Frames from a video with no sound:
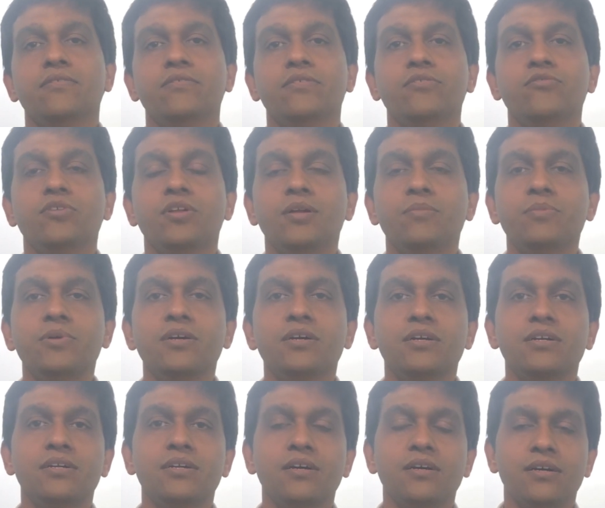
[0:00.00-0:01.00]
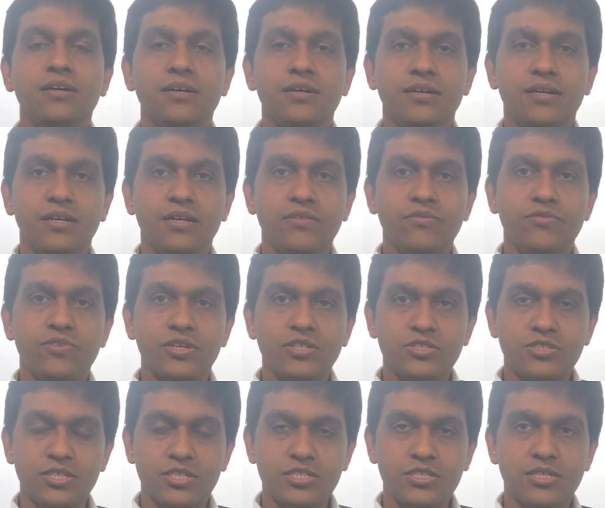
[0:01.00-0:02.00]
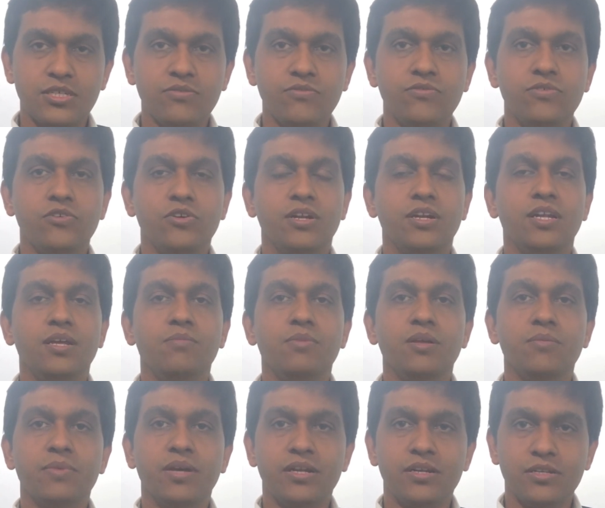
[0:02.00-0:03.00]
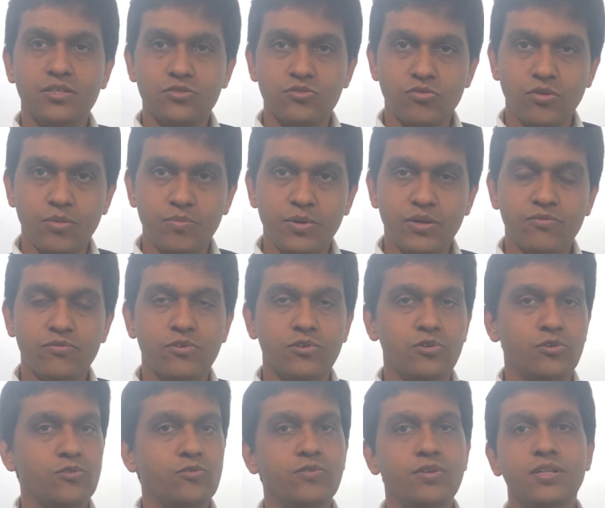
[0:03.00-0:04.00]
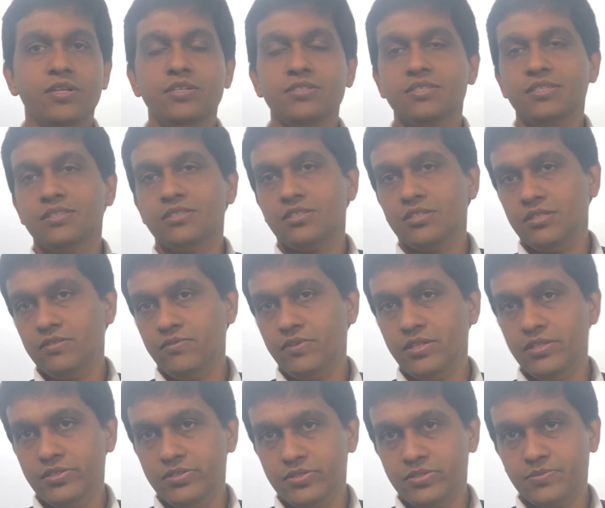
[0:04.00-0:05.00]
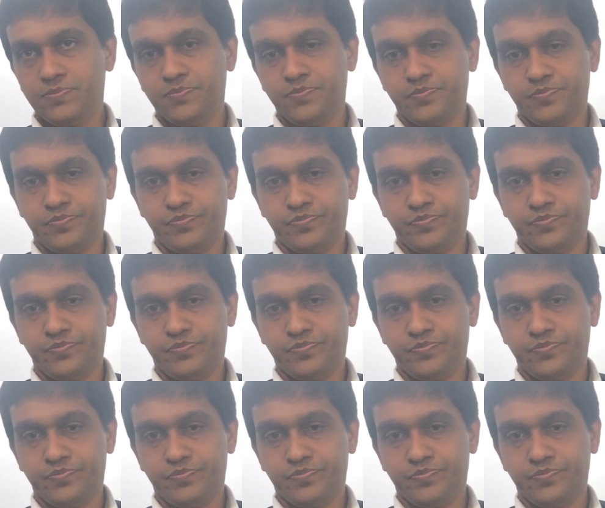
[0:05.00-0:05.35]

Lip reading: We developed infrastructure for enabling battery swapping for two-wheelers and three-wheelers.